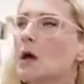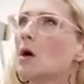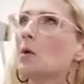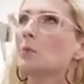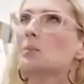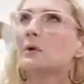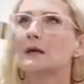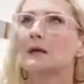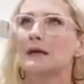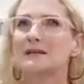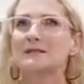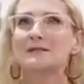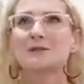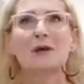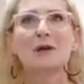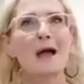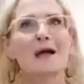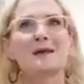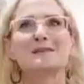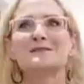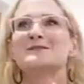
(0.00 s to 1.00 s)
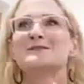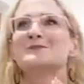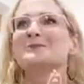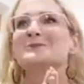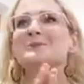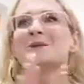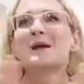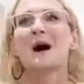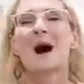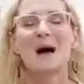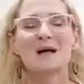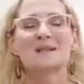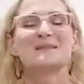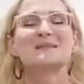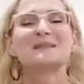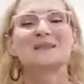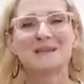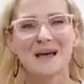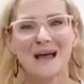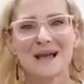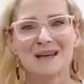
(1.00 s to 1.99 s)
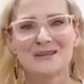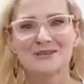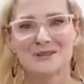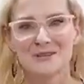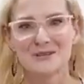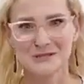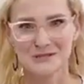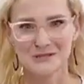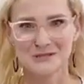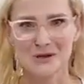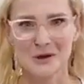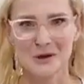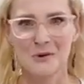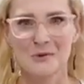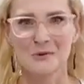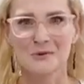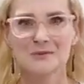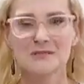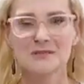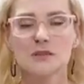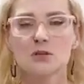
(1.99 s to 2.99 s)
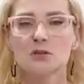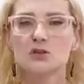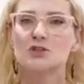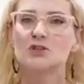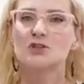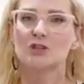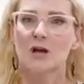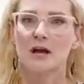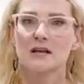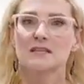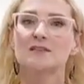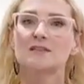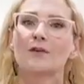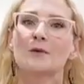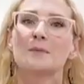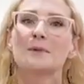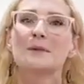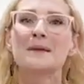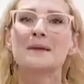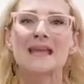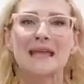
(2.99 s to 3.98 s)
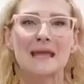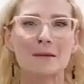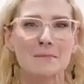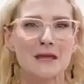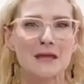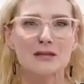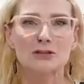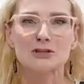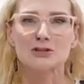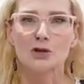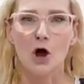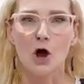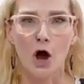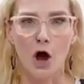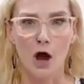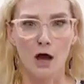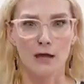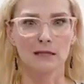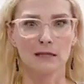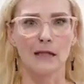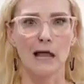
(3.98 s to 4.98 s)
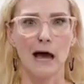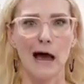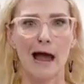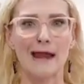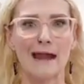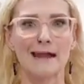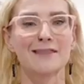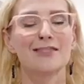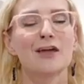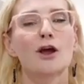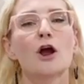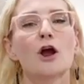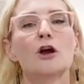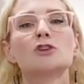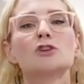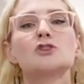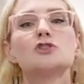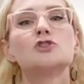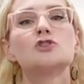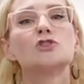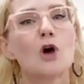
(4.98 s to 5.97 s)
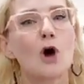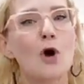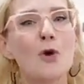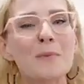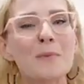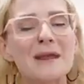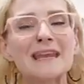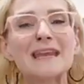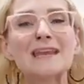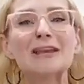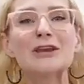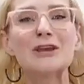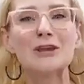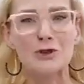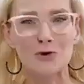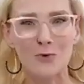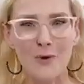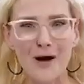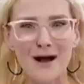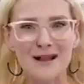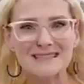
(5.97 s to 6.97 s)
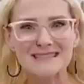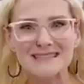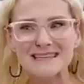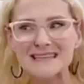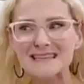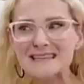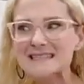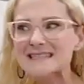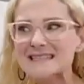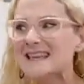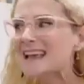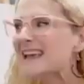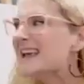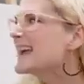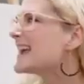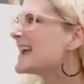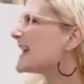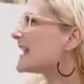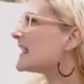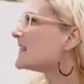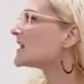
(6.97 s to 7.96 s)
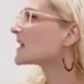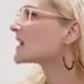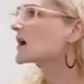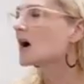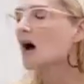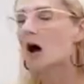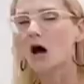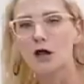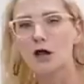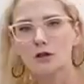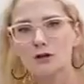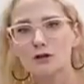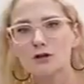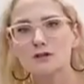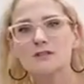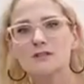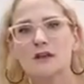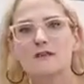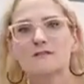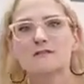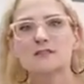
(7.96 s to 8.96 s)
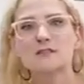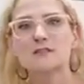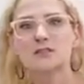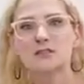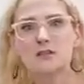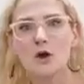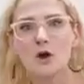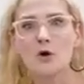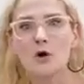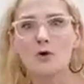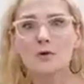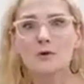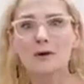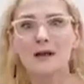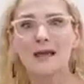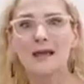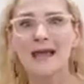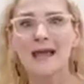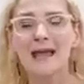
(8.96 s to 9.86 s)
Please, you guys, do not select your stones just from an image online. There are so many nuances in the colors of stone,